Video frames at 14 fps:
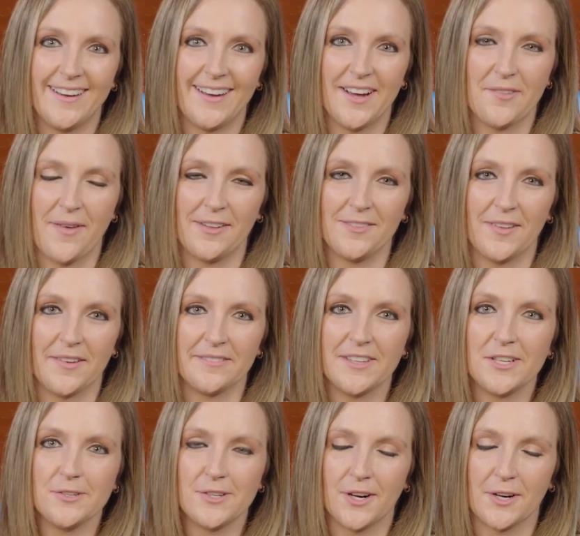I love that
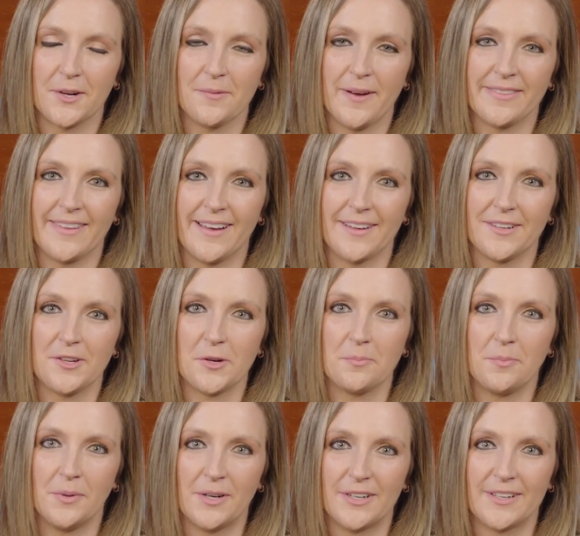you talk about that in your
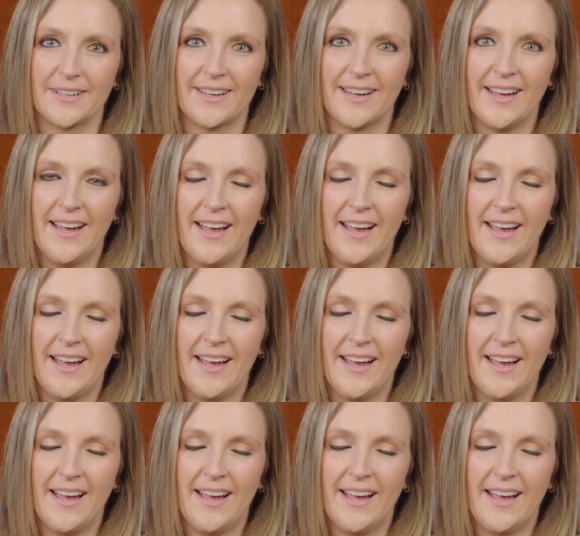book,